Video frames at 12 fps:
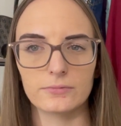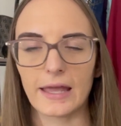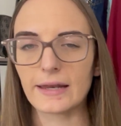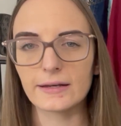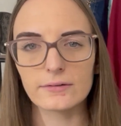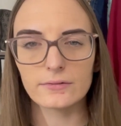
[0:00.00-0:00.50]

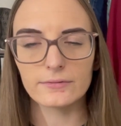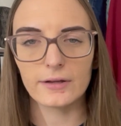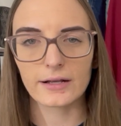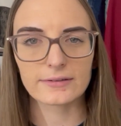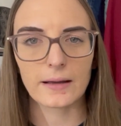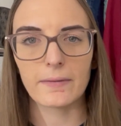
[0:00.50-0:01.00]
they didn't
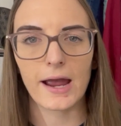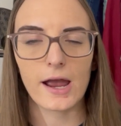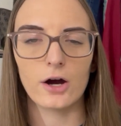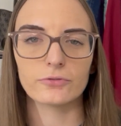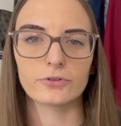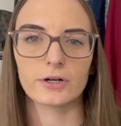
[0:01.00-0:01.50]
accept my
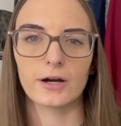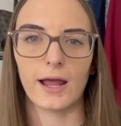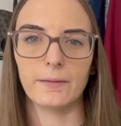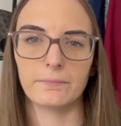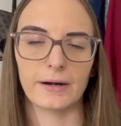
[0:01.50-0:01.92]
offer,